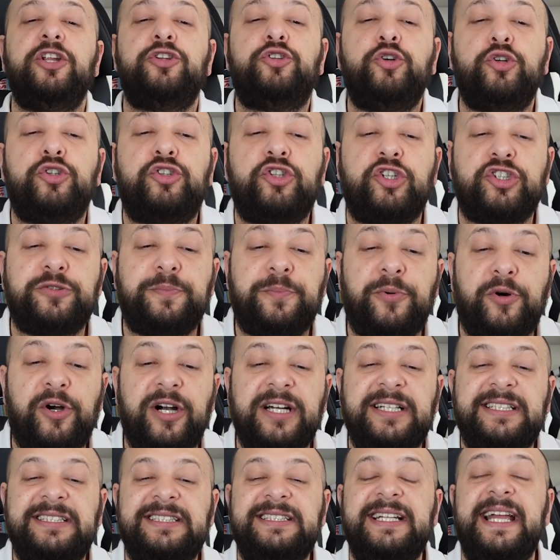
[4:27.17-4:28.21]
Tutto
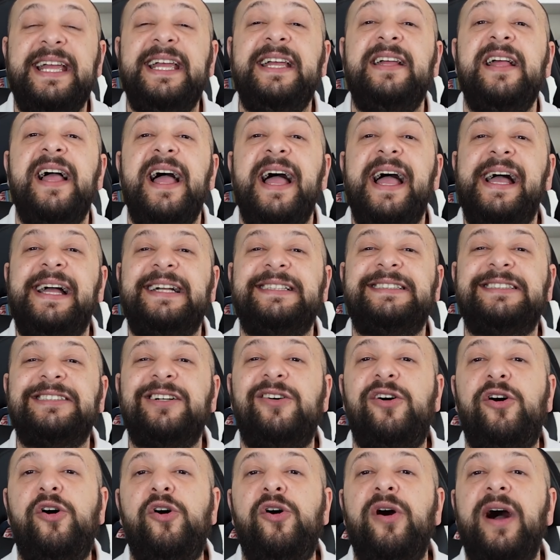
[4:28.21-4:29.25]
Sport saying
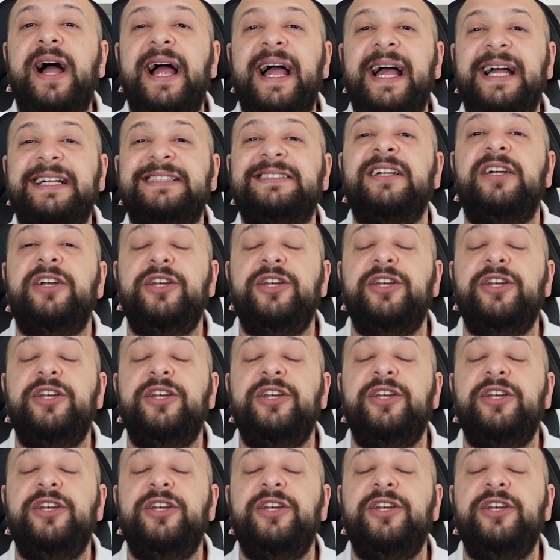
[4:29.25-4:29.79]
SOS